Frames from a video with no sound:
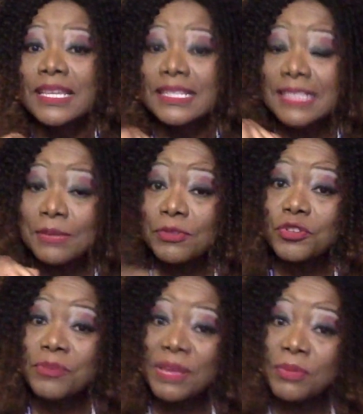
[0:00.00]
some of
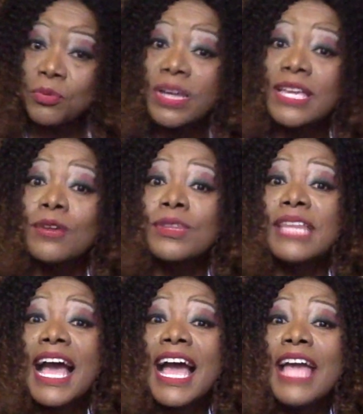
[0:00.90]
you might be walking on
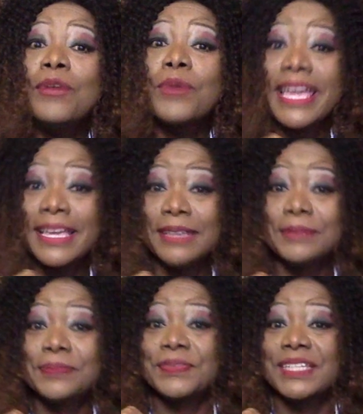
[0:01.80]
the highway,
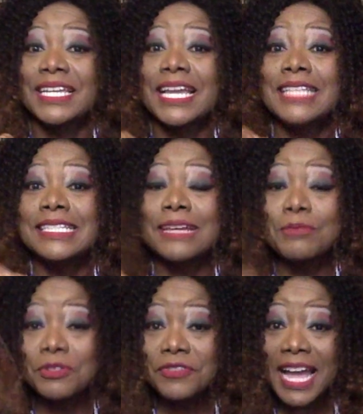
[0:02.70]
and some
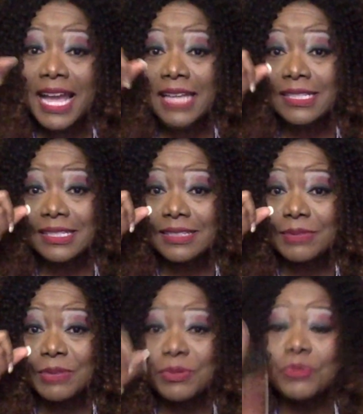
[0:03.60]
of us
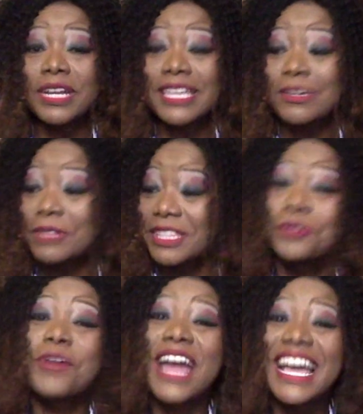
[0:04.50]
may be walking on the
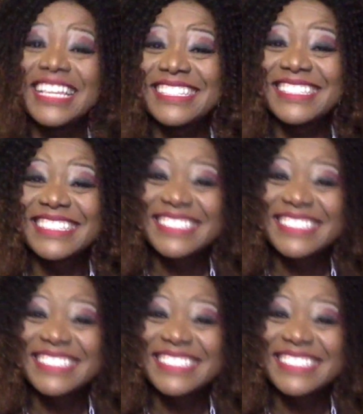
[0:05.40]
grass,